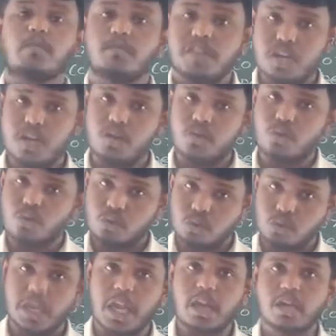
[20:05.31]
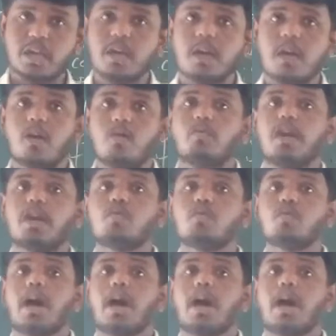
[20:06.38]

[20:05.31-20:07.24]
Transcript: when you say, when you